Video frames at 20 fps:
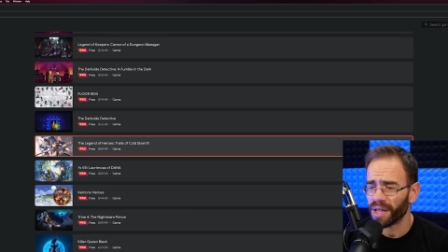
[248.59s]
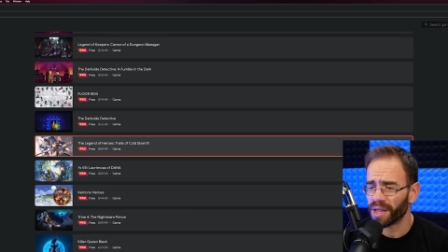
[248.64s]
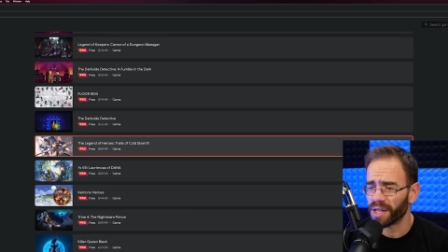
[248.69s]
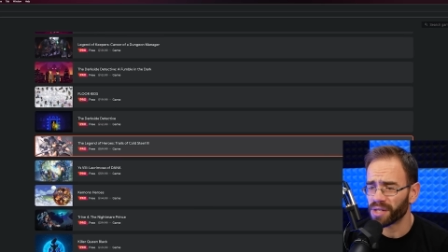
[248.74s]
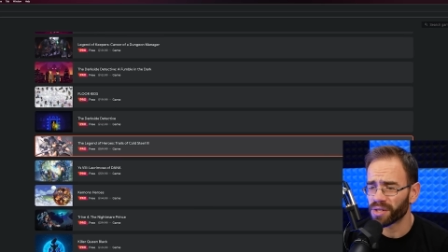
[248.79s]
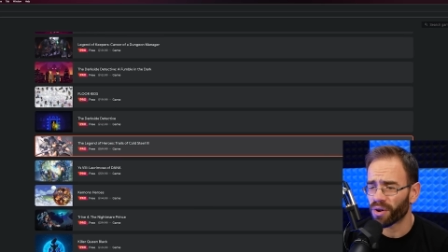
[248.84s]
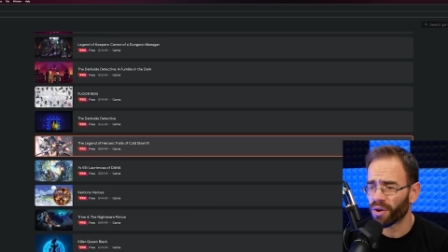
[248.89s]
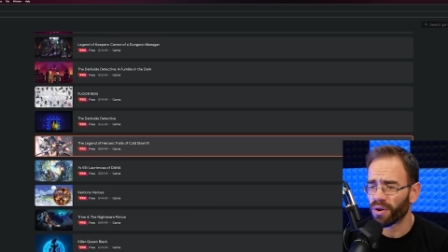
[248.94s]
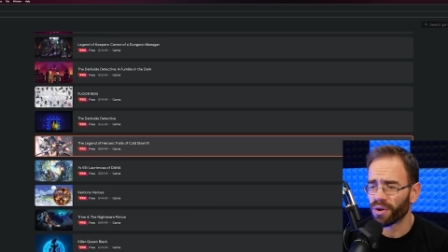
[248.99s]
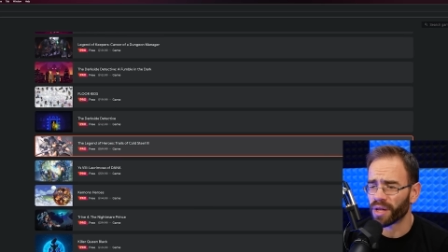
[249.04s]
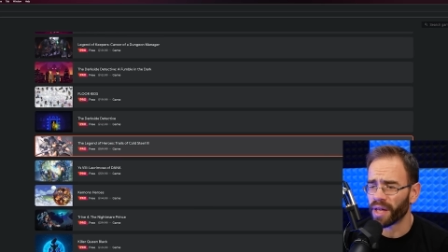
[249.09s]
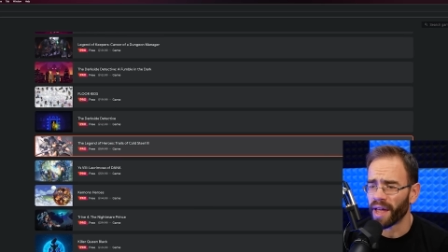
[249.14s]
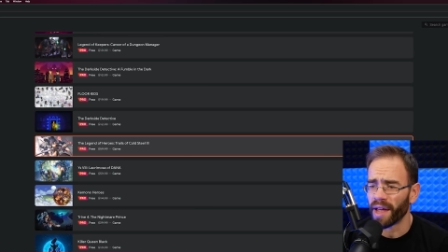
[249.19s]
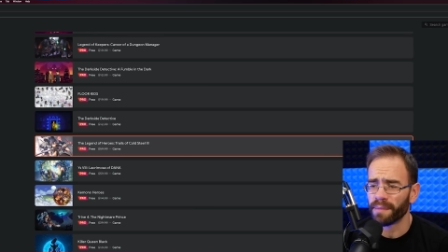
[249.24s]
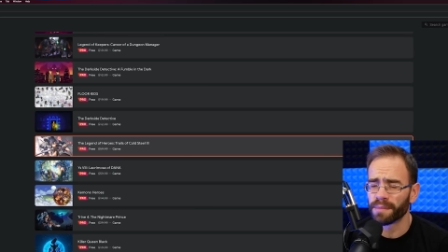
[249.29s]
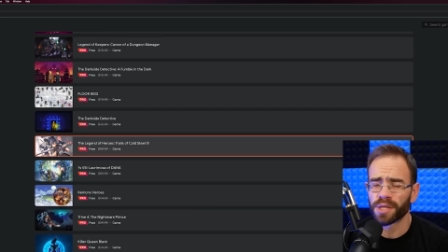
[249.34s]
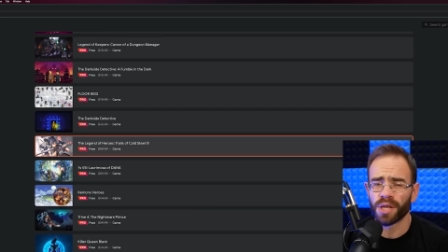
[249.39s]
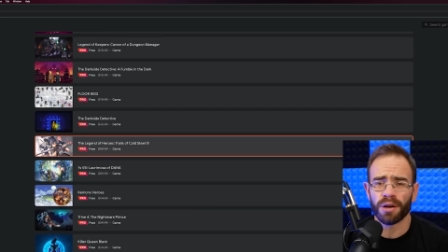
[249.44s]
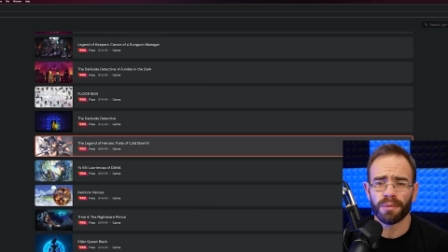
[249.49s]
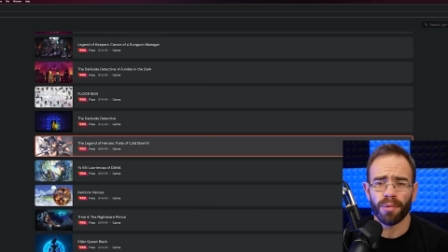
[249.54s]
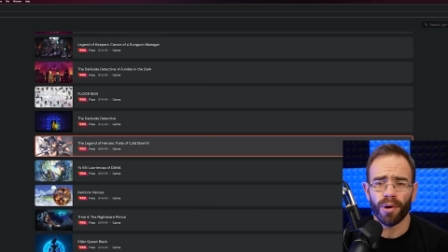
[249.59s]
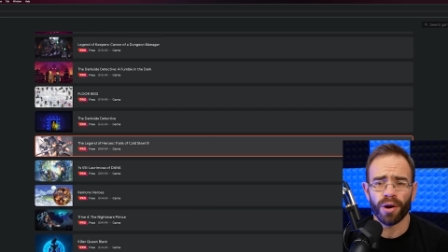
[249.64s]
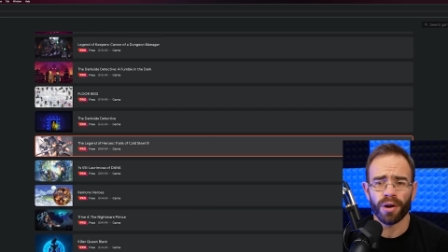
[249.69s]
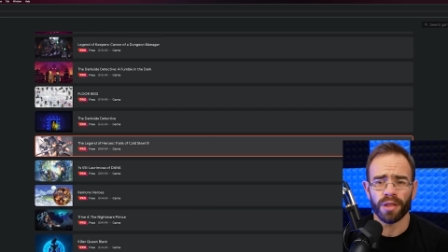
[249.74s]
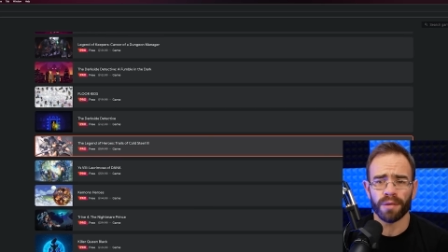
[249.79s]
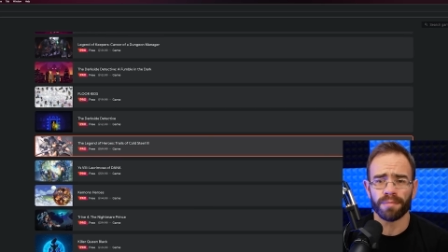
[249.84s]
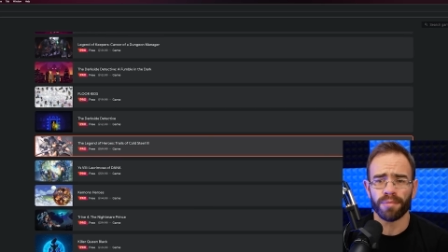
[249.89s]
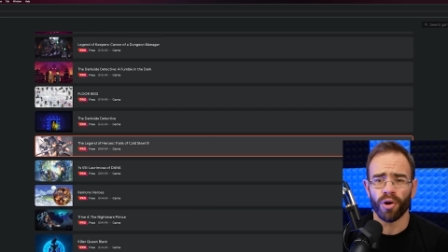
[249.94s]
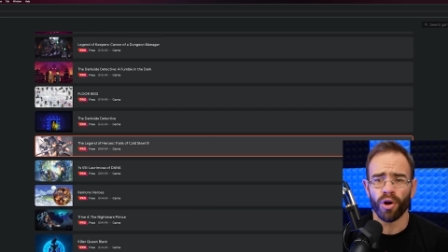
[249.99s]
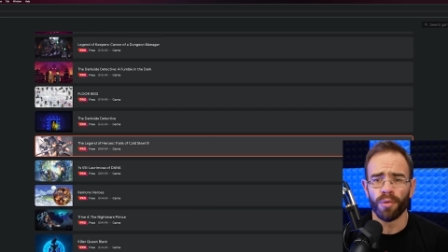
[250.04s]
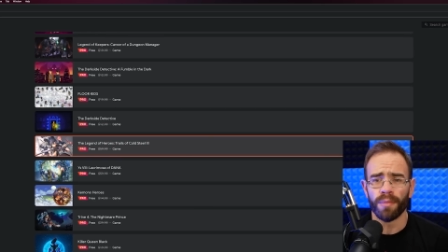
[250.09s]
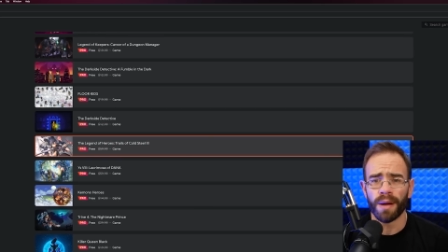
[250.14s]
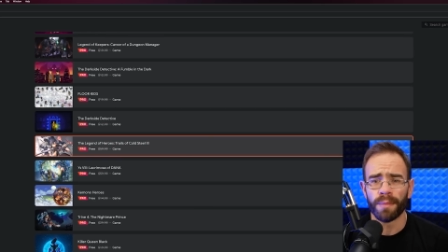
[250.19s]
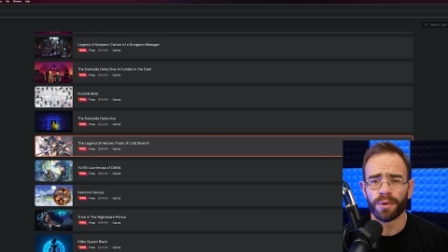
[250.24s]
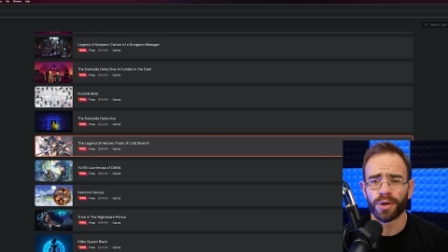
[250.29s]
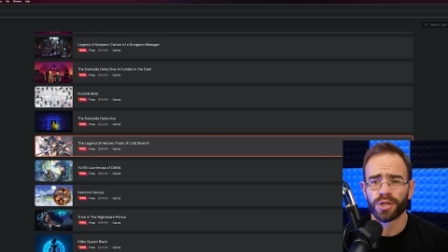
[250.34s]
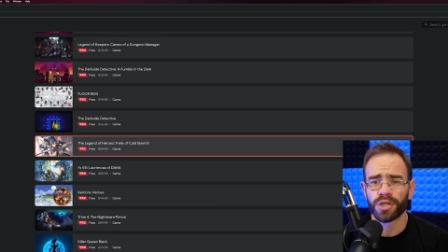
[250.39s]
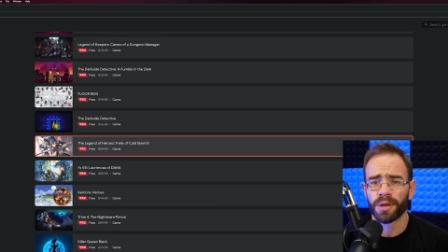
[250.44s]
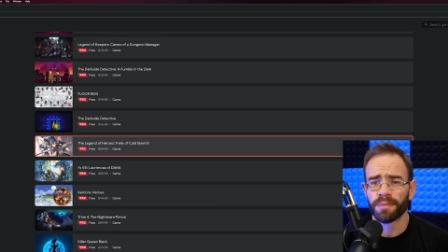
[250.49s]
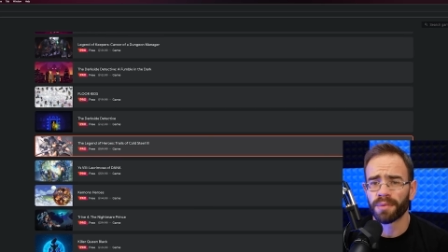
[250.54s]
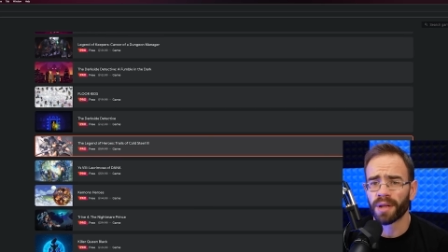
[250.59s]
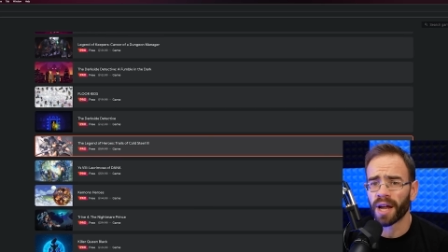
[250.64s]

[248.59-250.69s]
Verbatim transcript: These are all games that are part of the pro membership